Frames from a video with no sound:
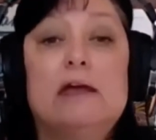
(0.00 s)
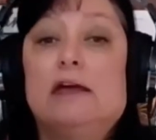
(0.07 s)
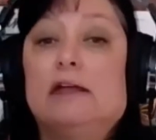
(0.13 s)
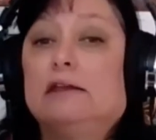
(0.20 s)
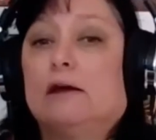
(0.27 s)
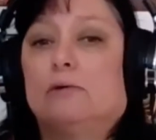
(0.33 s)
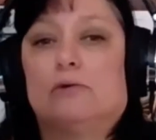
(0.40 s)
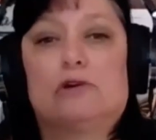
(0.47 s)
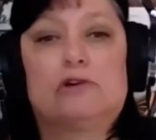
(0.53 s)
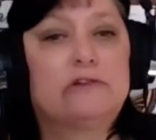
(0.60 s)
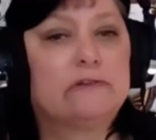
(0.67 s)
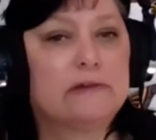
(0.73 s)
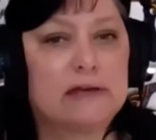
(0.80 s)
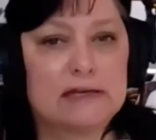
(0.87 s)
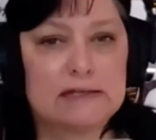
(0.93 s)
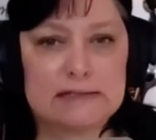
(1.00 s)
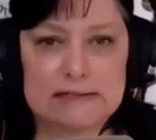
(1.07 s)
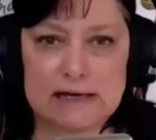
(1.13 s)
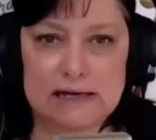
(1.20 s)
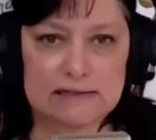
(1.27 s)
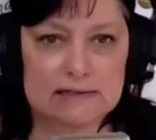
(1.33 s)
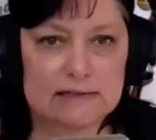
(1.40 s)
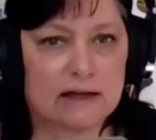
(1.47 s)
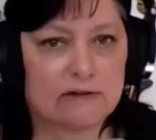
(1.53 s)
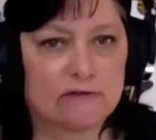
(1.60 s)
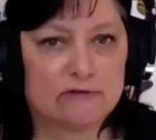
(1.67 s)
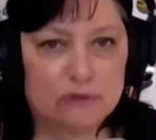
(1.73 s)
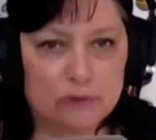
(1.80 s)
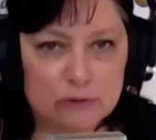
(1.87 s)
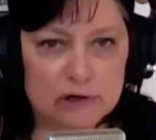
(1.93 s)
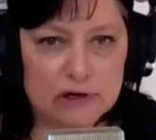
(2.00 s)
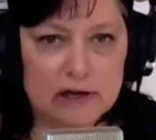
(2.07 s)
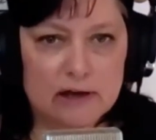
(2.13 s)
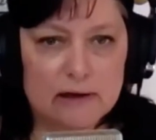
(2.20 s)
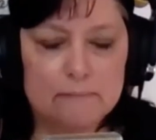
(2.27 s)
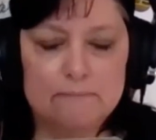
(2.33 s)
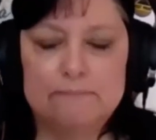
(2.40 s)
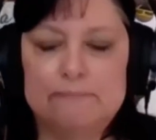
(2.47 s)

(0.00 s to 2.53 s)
Now, we're seeing states like Florida